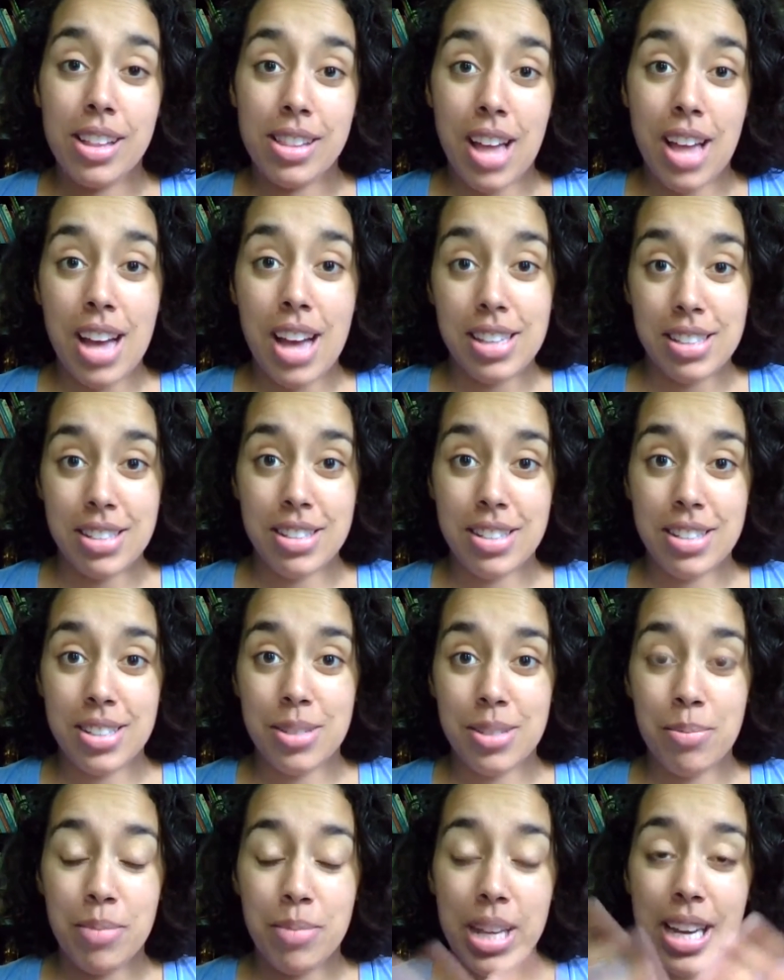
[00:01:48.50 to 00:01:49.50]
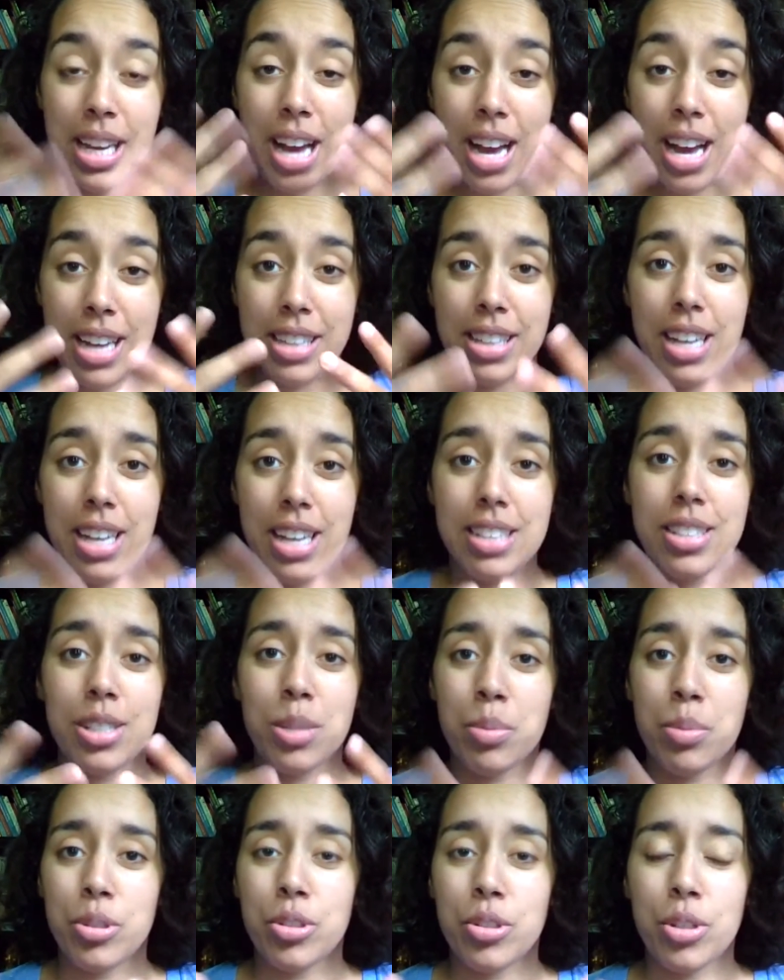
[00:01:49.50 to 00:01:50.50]
glasses, like
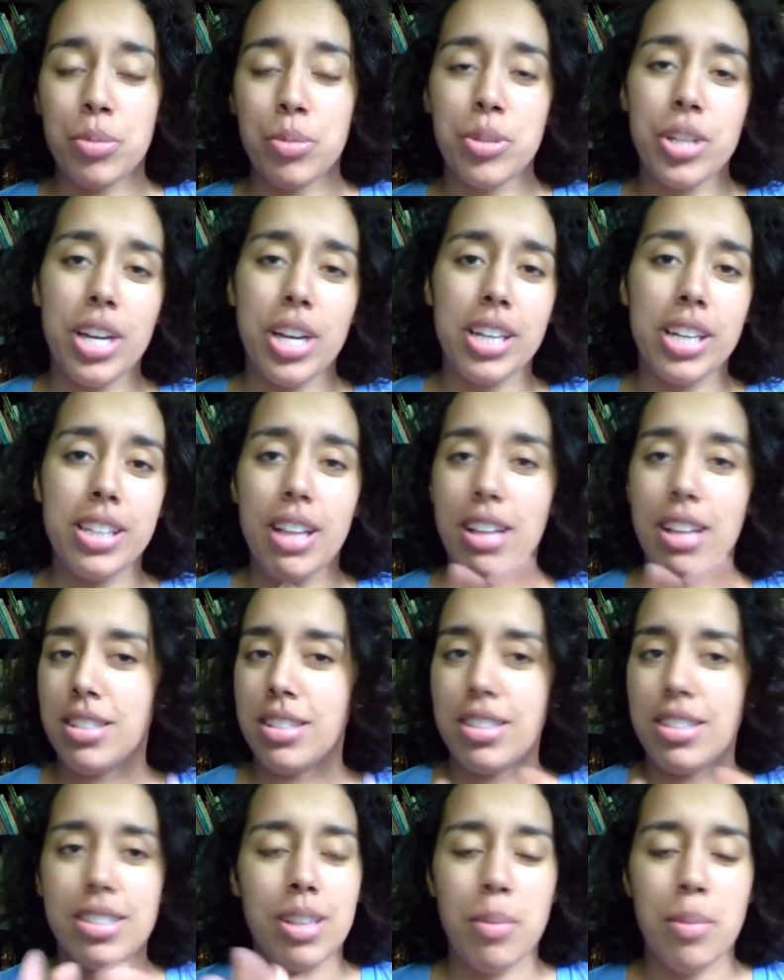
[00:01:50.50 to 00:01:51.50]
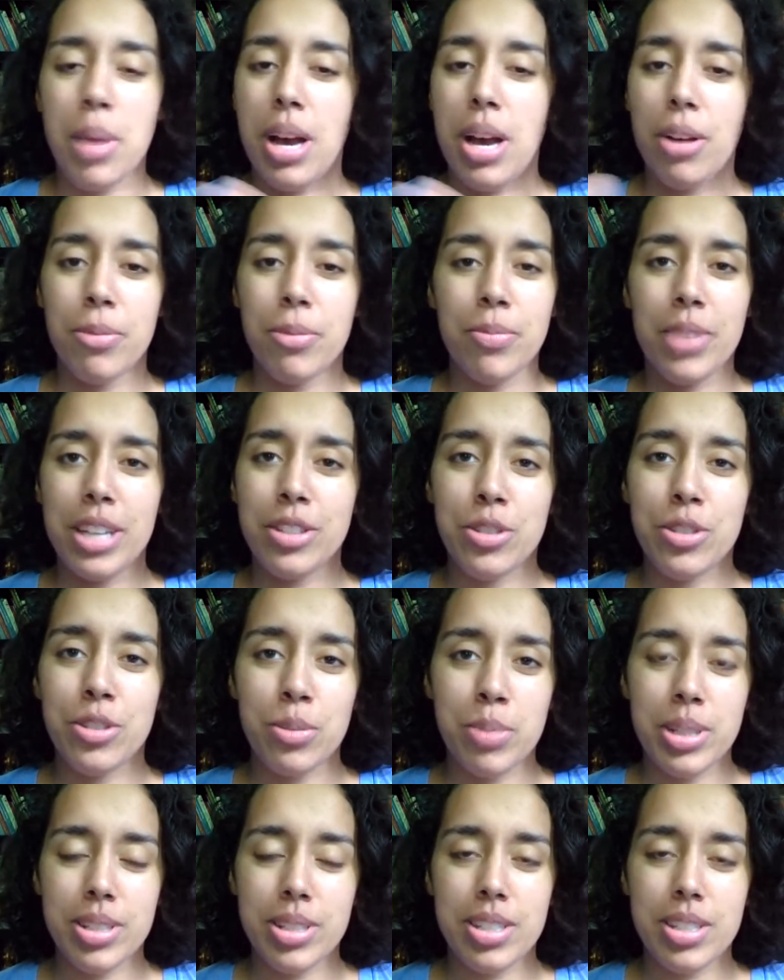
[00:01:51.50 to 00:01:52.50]
eyeglasses, prescription eyeglasses, somehow. That's your
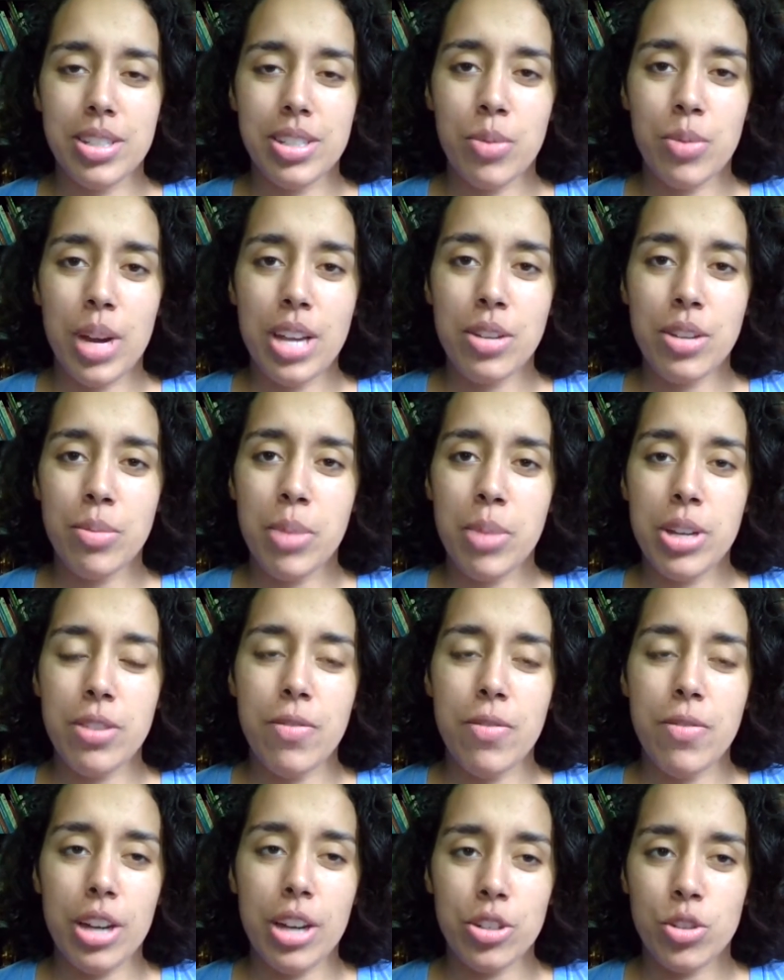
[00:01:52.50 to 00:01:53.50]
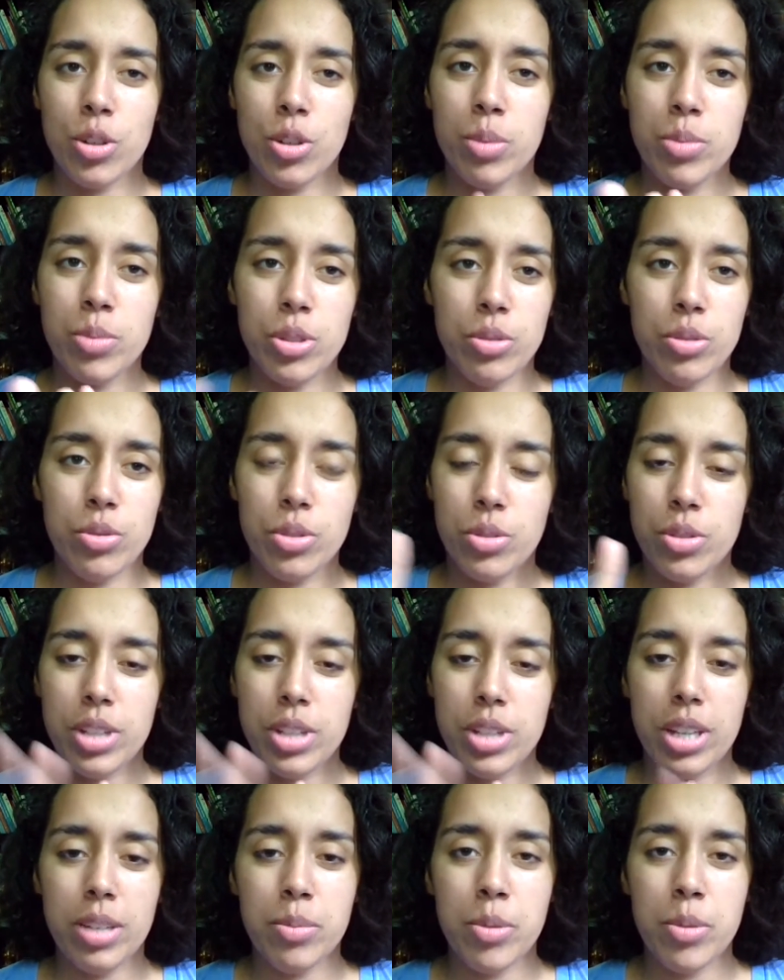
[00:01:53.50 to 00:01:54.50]
business, right? You manufacture them, you, you
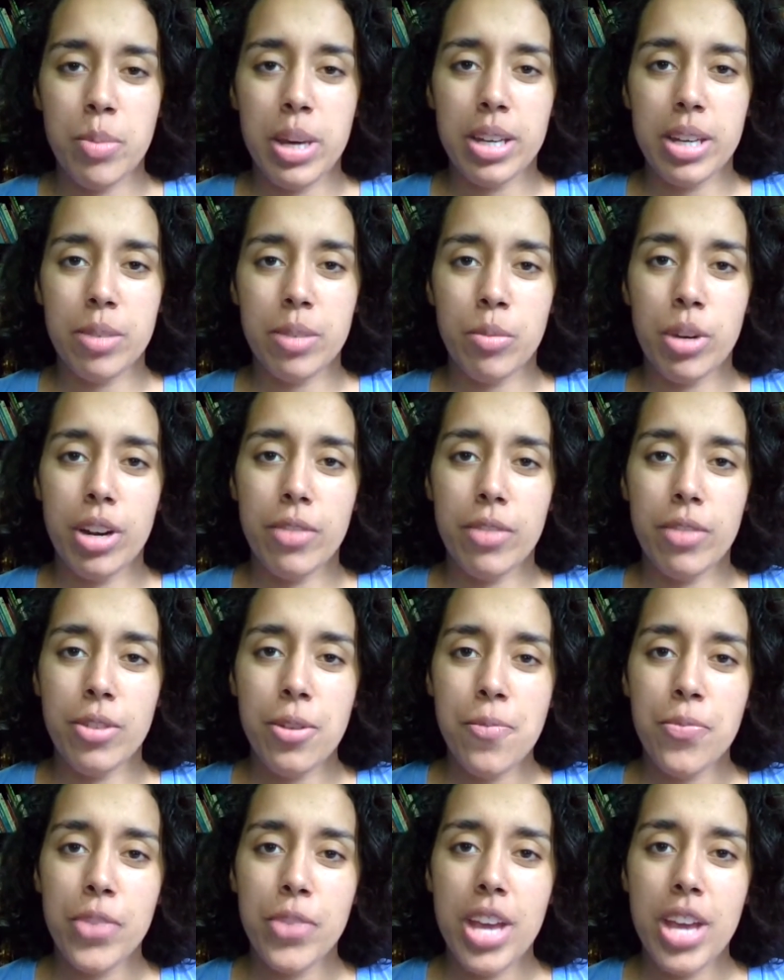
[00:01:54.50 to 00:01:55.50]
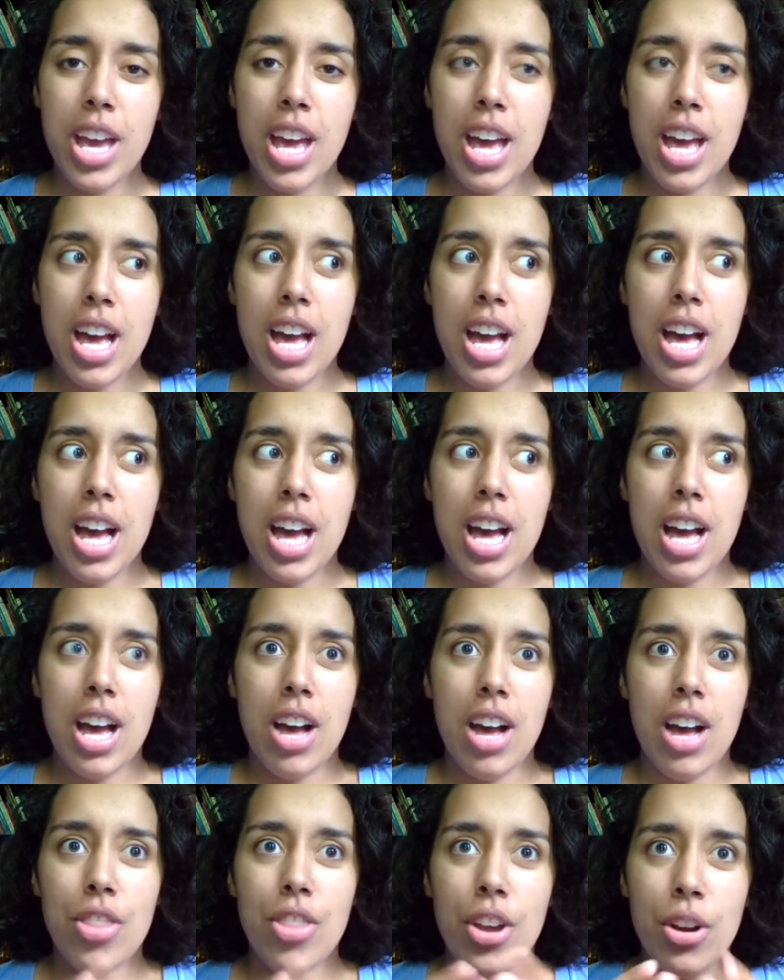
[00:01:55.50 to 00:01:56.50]
send them, you make them, whatever.
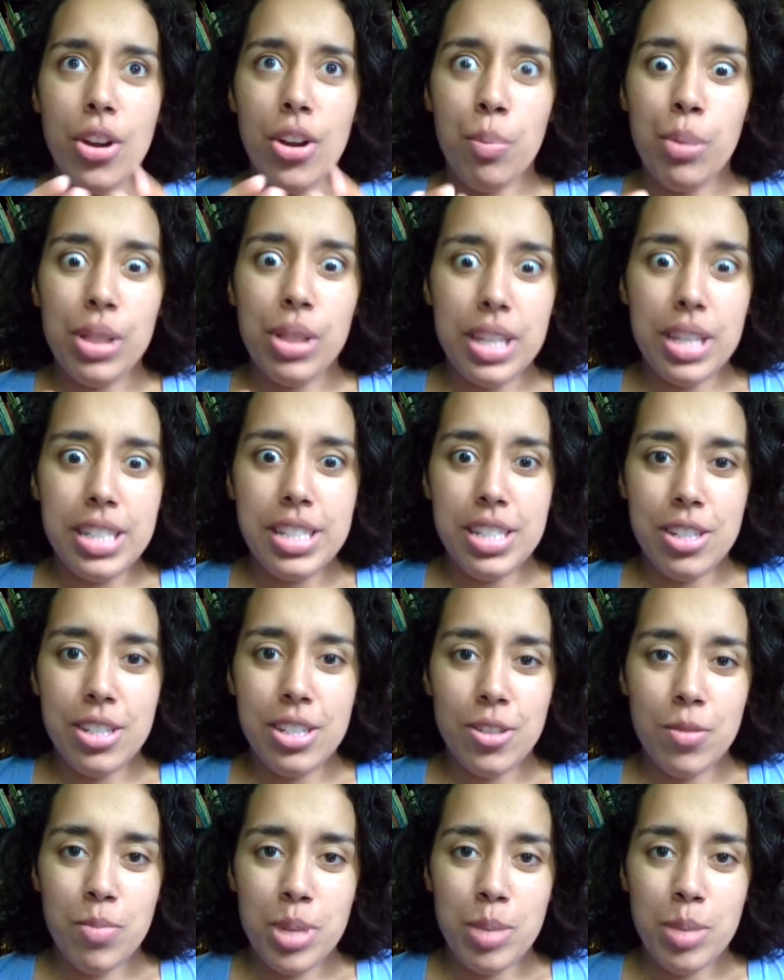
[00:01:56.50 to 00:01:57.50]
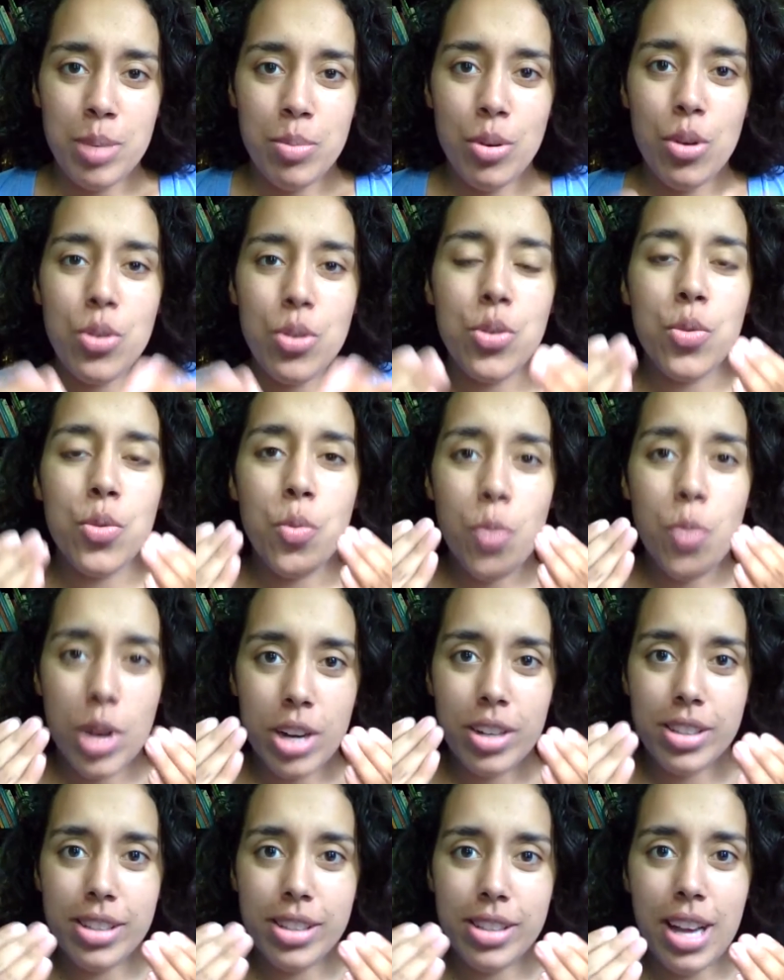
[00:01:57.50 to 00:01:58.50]
There are plenty of people who
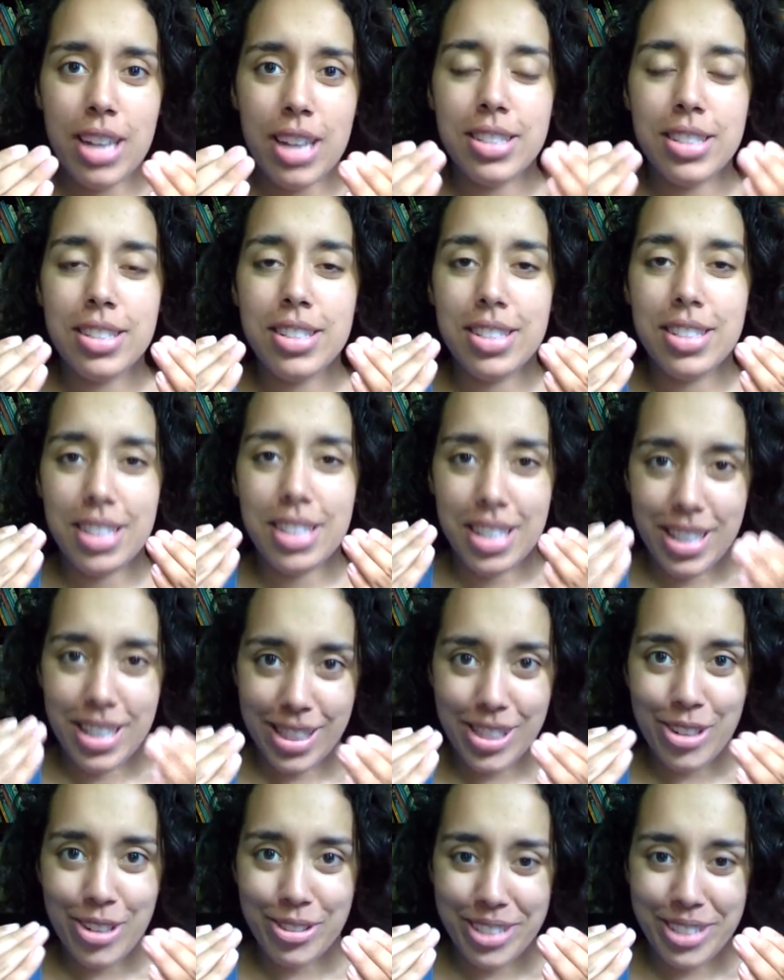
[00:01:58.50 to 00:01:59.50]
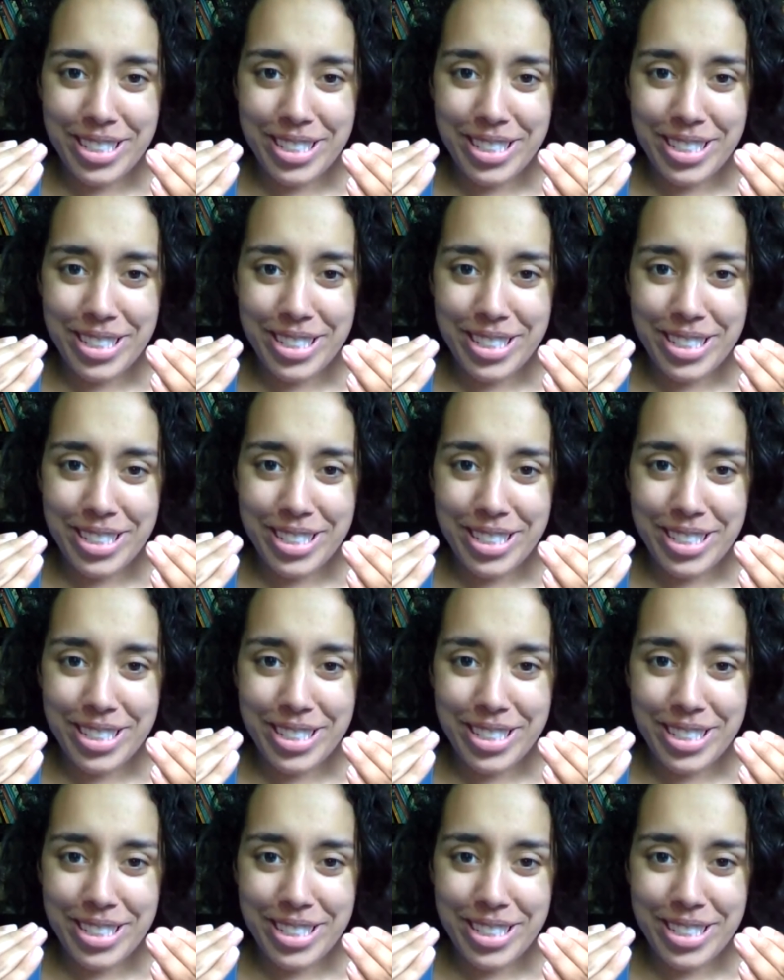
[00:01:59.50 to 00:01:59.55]
wear glasses in their